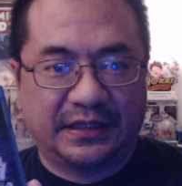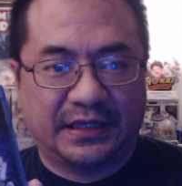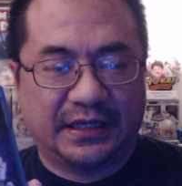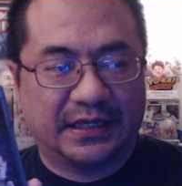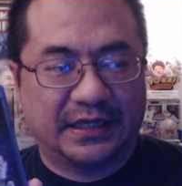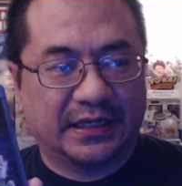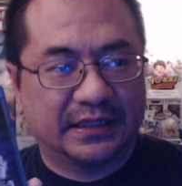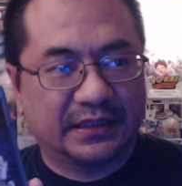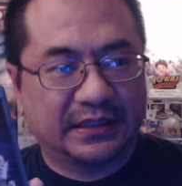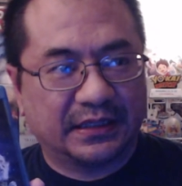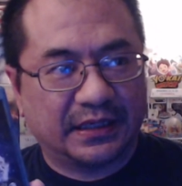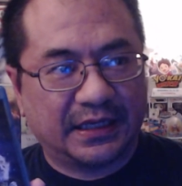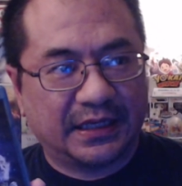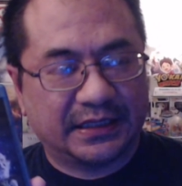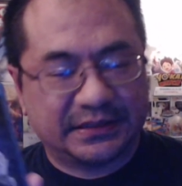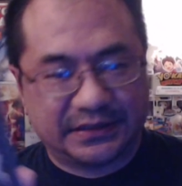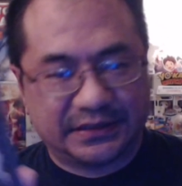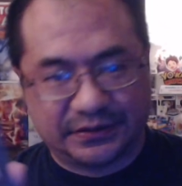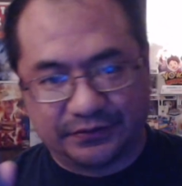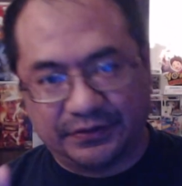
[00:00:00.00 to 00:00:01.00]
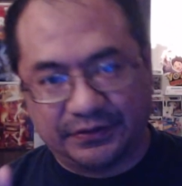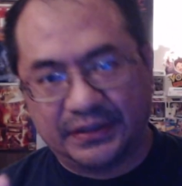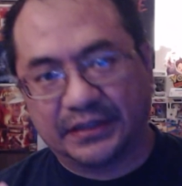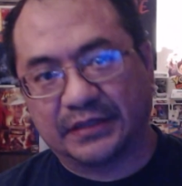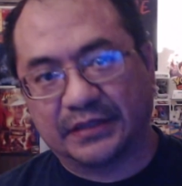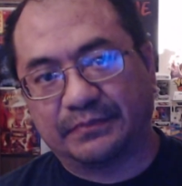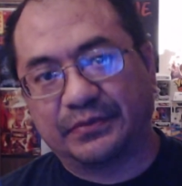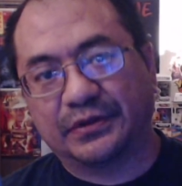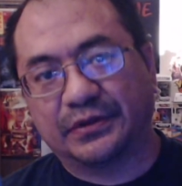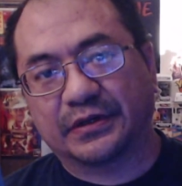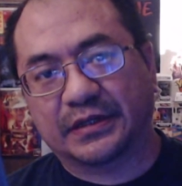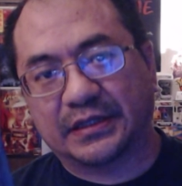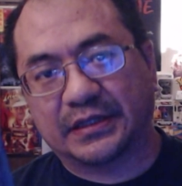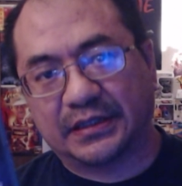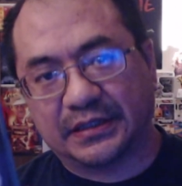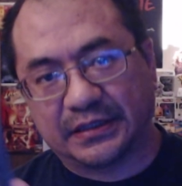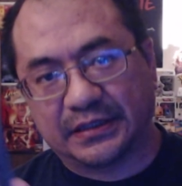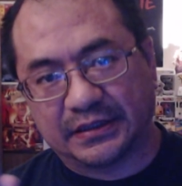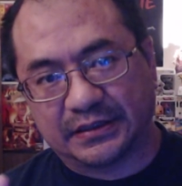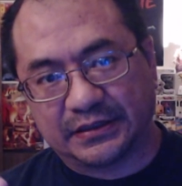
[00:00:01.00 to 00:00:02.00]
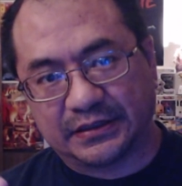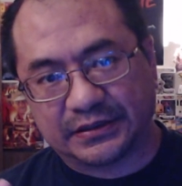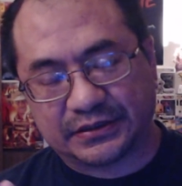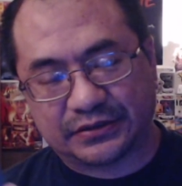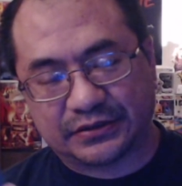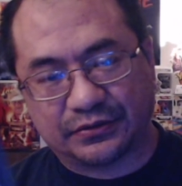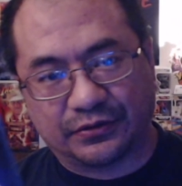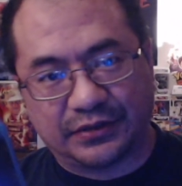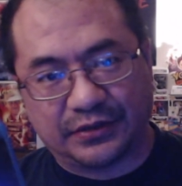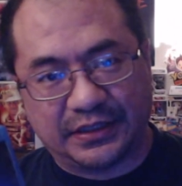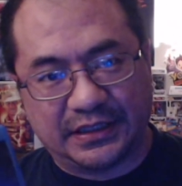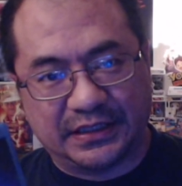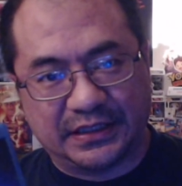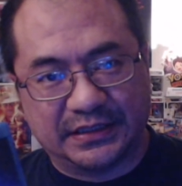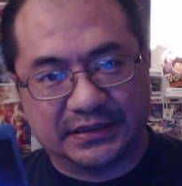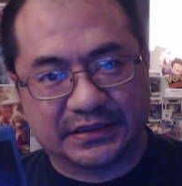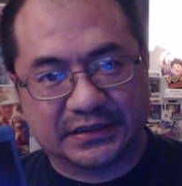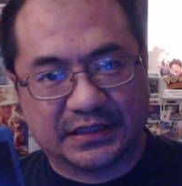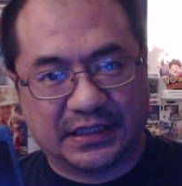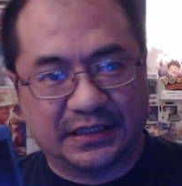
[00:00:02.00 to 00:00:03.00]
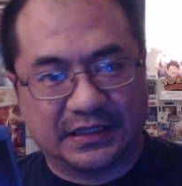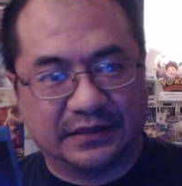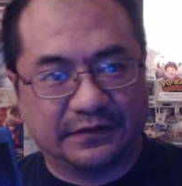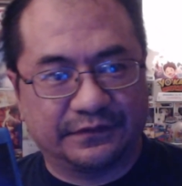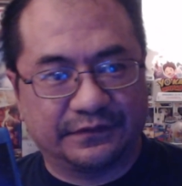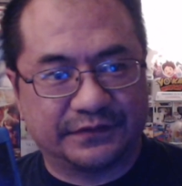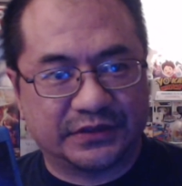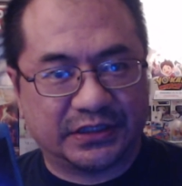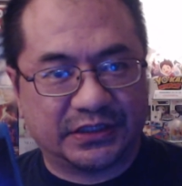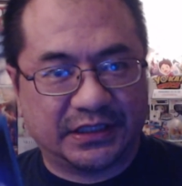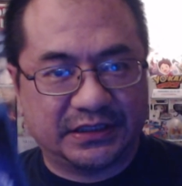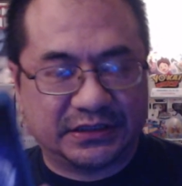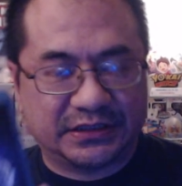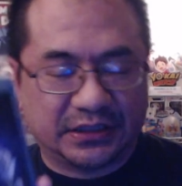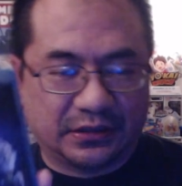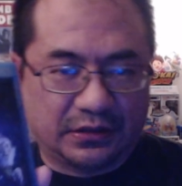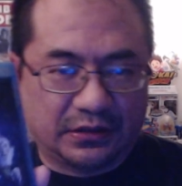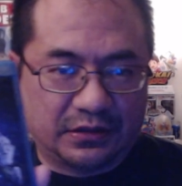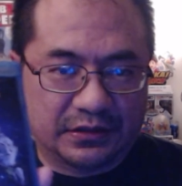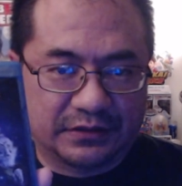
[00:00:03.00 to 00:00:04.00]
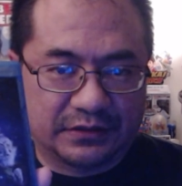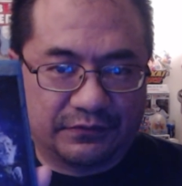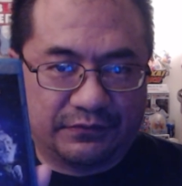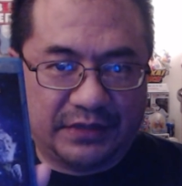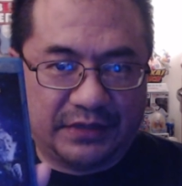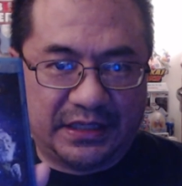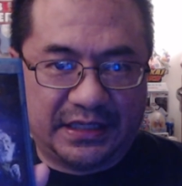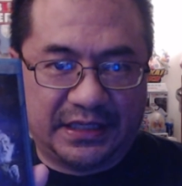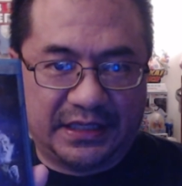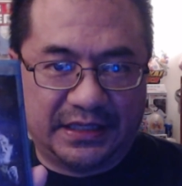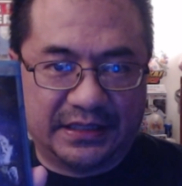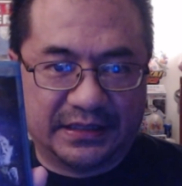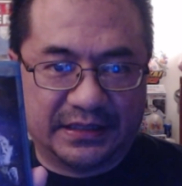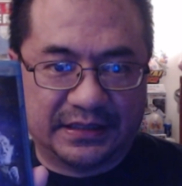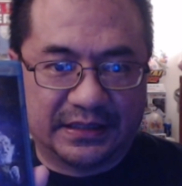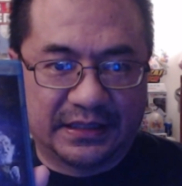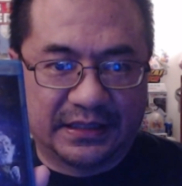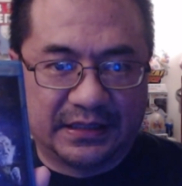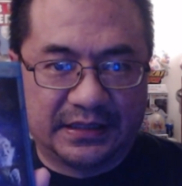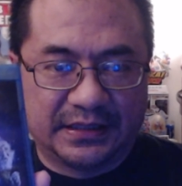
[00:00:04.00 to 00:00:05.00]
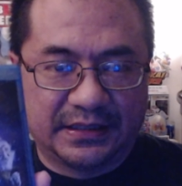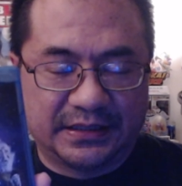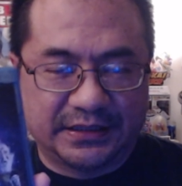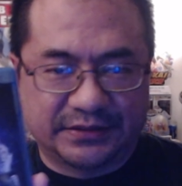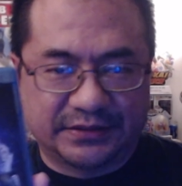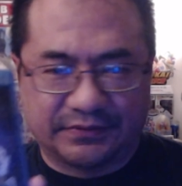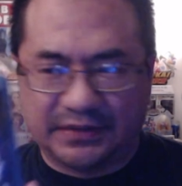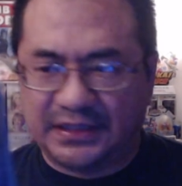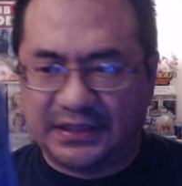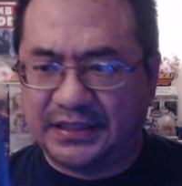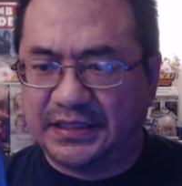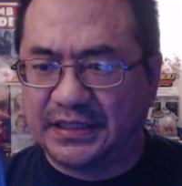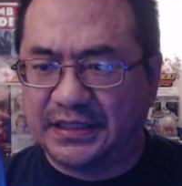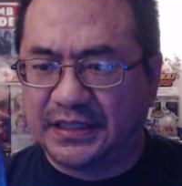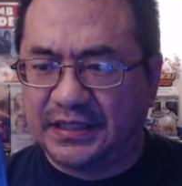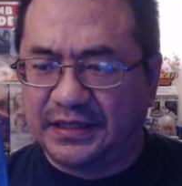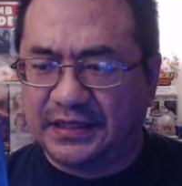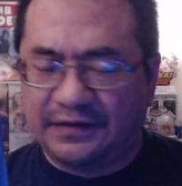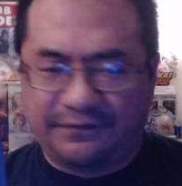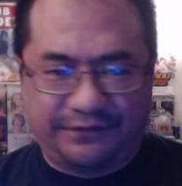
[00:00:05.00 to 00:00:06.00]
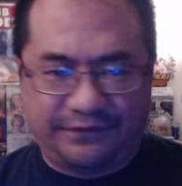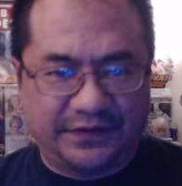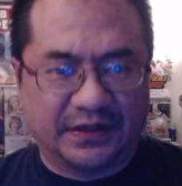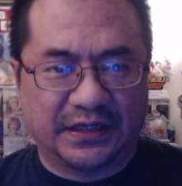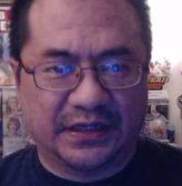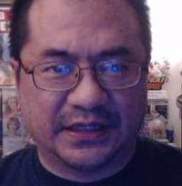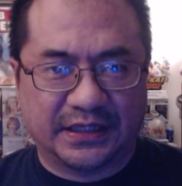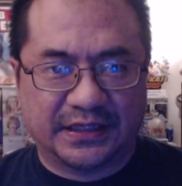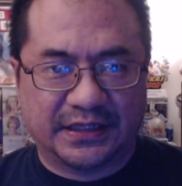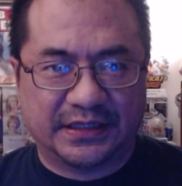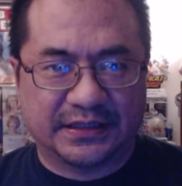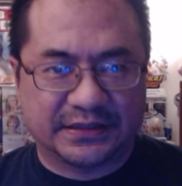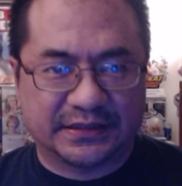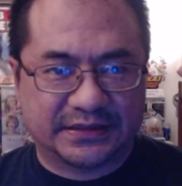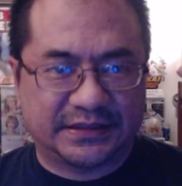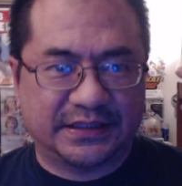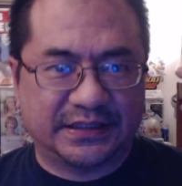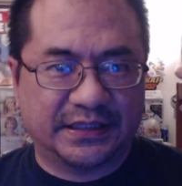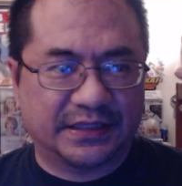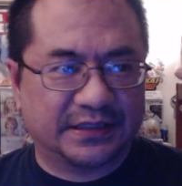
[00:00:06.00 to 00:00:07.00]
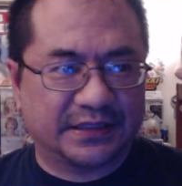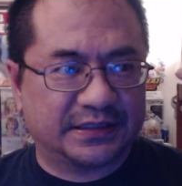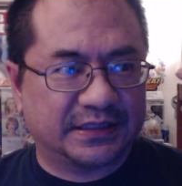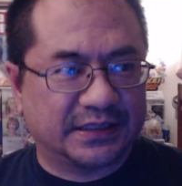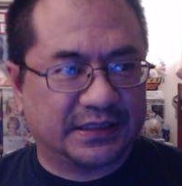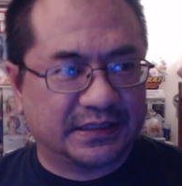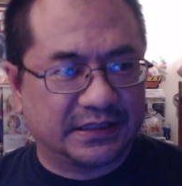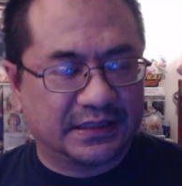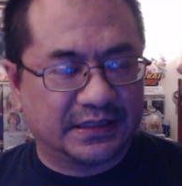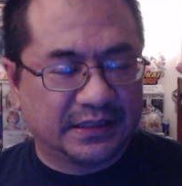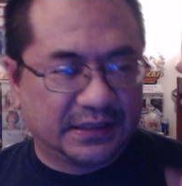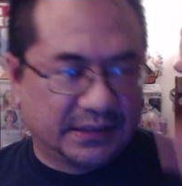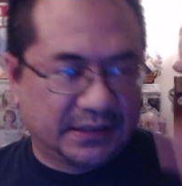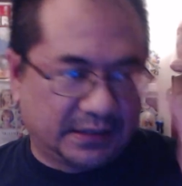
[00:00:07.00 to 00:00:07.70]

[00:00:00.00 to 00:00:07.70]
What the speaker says: and as he's reading the book, the story is kind of changing along the way, and he's really feeling it and seeing it, and